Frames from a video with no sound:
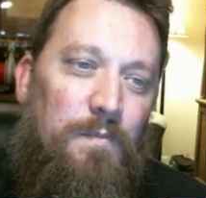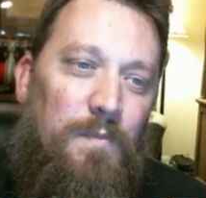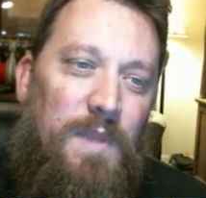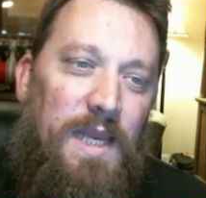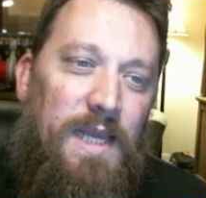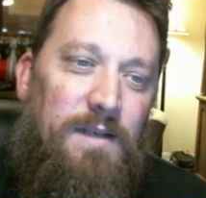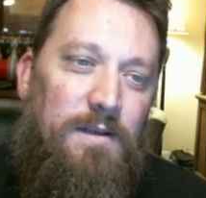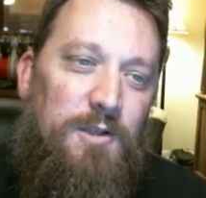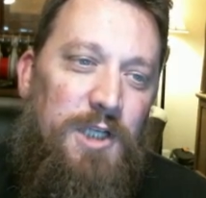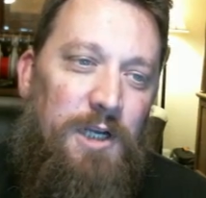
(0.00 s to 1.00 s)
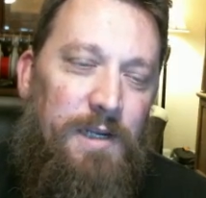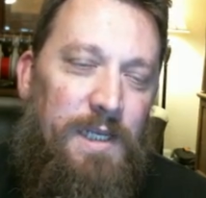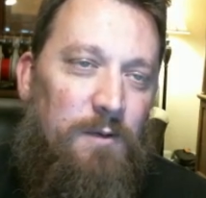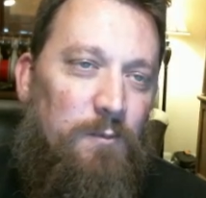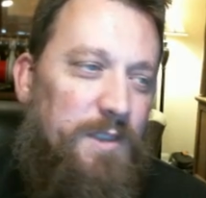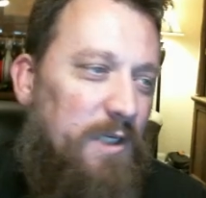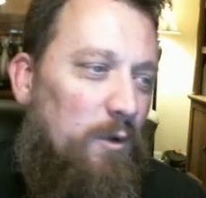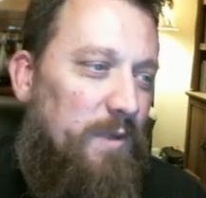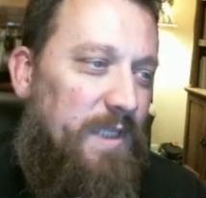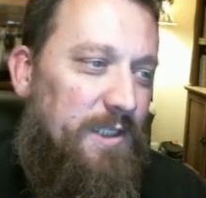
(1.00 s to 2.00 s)
that chariot, which I don't
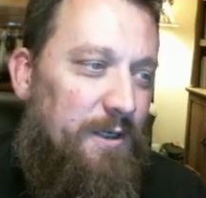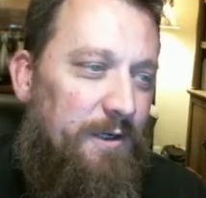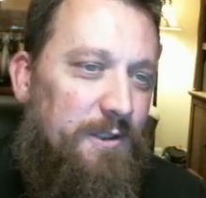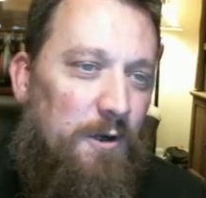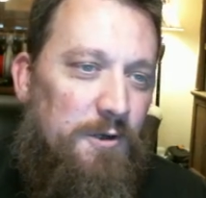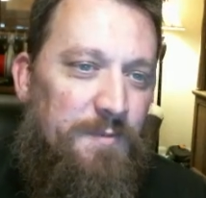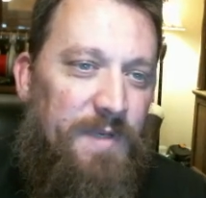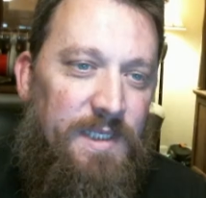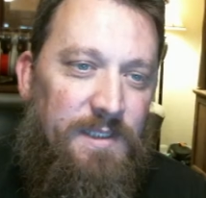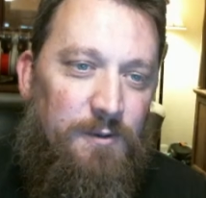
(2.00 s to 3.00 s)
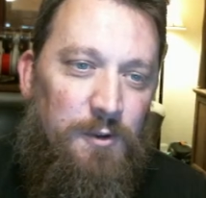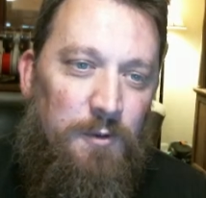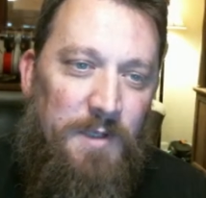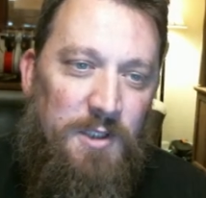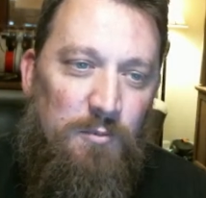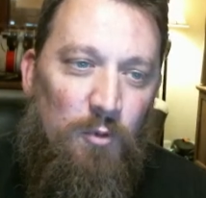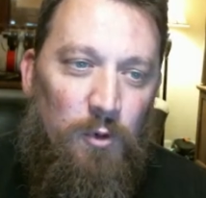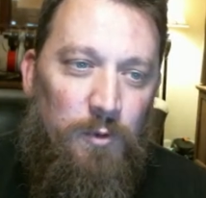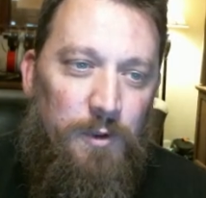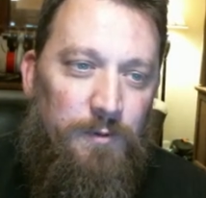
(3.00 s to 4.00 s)
want that chariot charging me because it'll do a bunch of mortal
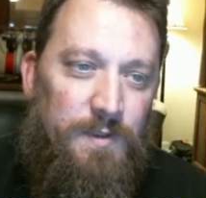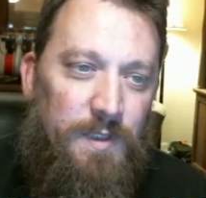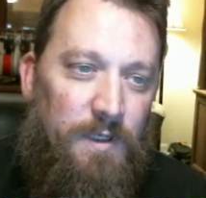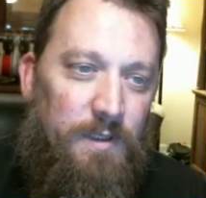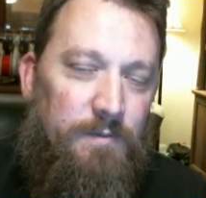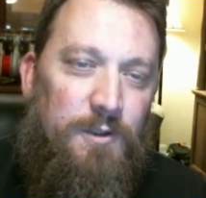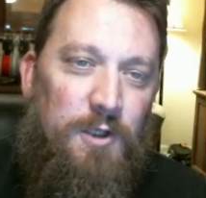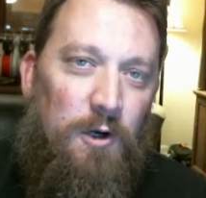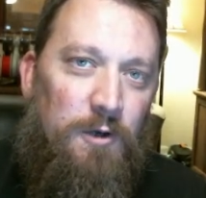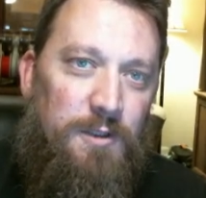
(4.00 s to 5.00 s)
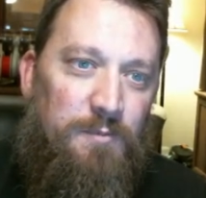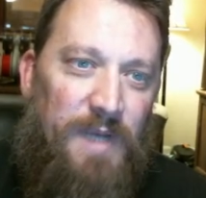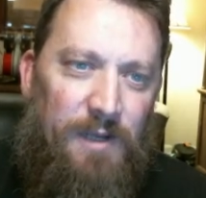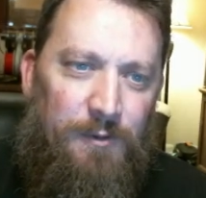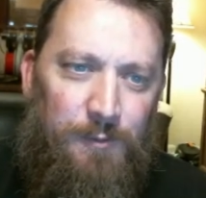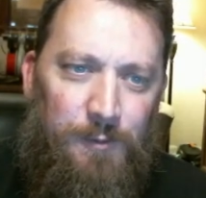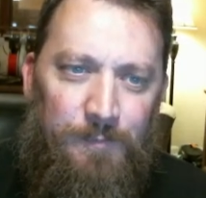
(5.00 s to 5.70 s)
wounds on charge and pile through.